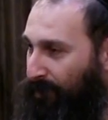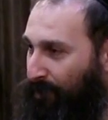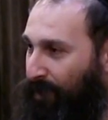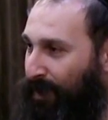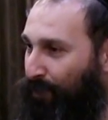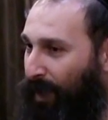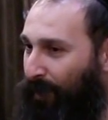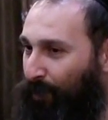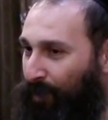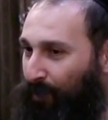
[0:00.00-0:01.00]
So that's why
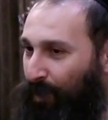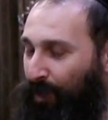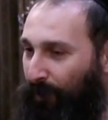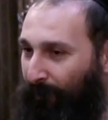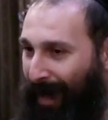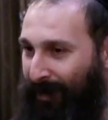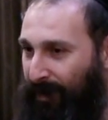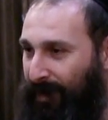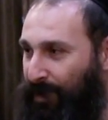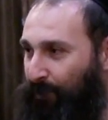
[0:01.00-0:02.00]
we're, we're
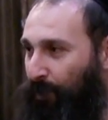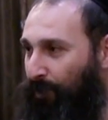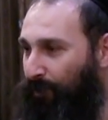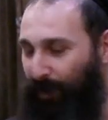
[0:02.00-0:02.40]
commanded lishbot.